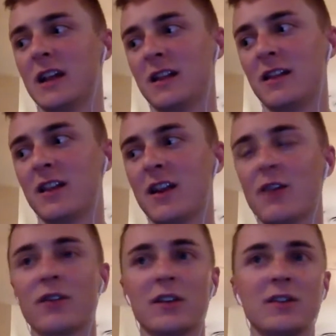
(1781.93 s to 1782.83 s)

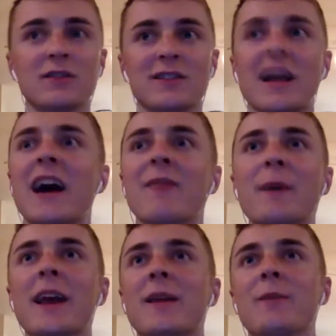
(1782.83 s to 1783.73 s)
they're using live
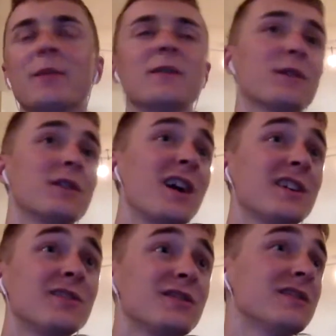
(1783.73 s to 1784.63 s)
bait, but if they're
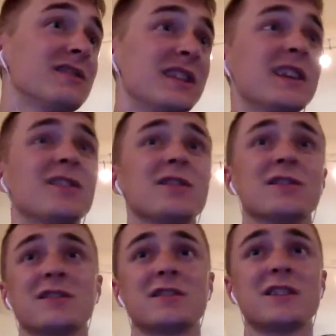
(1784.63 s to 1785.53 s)
not using
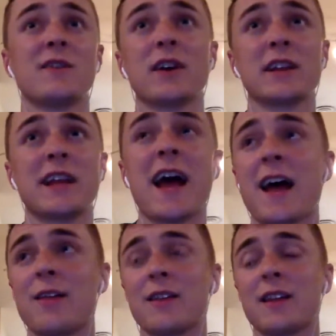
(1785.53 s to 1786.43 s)
sinkers and stuff like
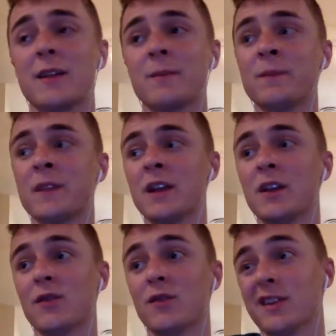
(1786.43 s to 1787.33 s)
that, then
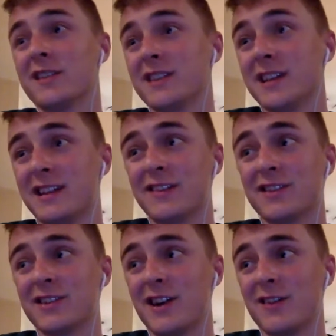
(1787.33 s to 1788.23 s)
really
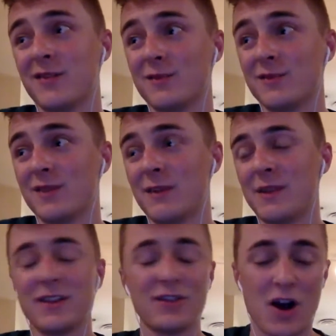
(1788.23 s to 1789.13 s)
they're not. I
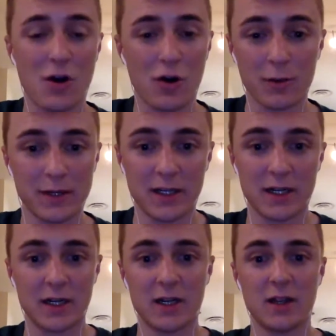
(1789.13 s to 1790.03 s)
mean, they're not harming
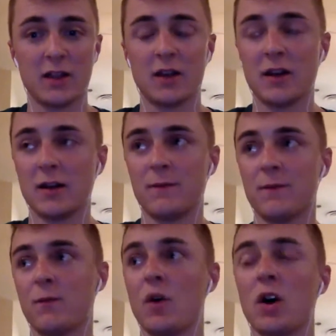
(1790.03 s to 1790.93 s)
the
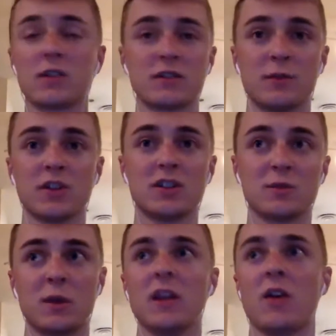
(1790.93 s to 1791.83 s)
water as much
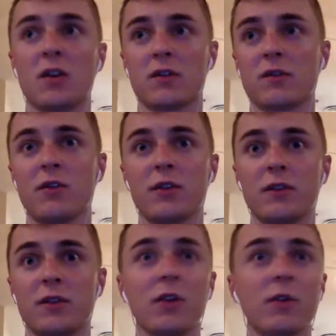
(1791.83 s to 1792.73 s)
as we are
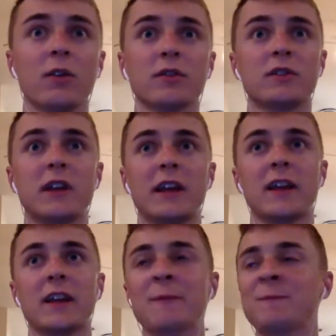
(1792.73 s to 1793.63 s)
throwing lures. And